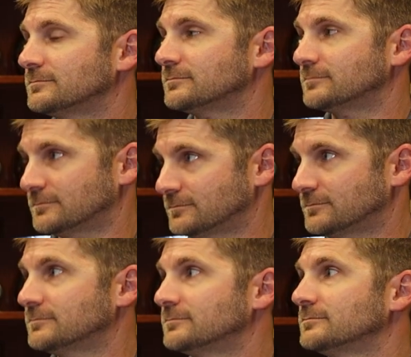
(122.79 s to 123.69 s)

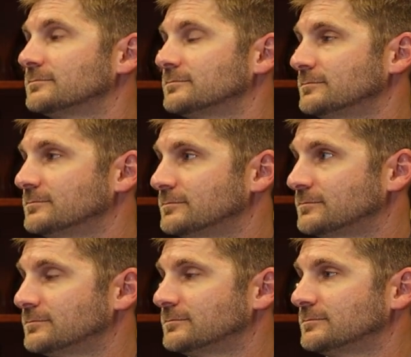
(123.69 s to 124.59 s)

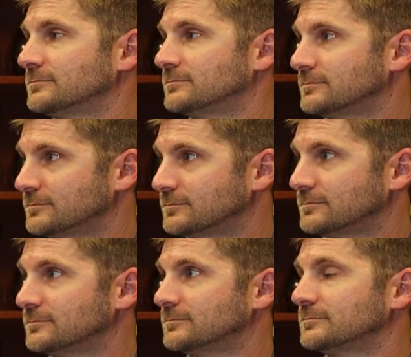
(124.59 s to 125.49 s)

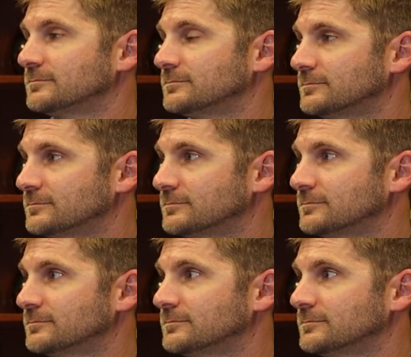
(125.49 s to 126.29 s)
This person isn't speaking.